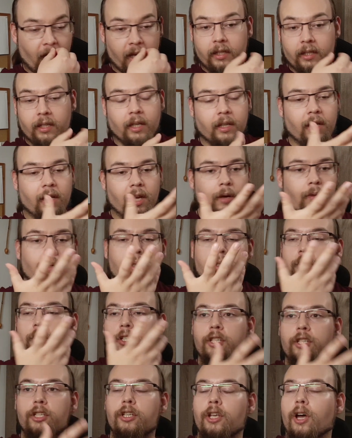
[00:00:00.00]
It can go
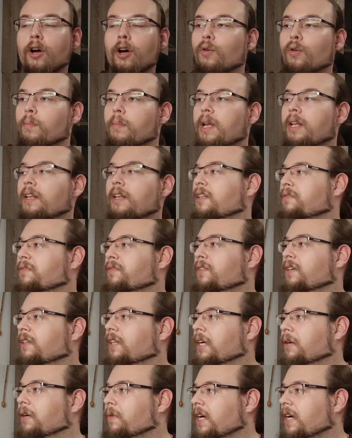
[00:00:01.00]
in so many
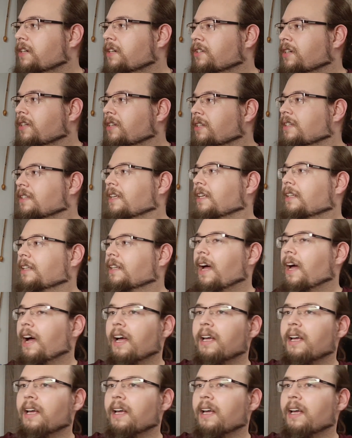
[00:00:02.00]
different directions that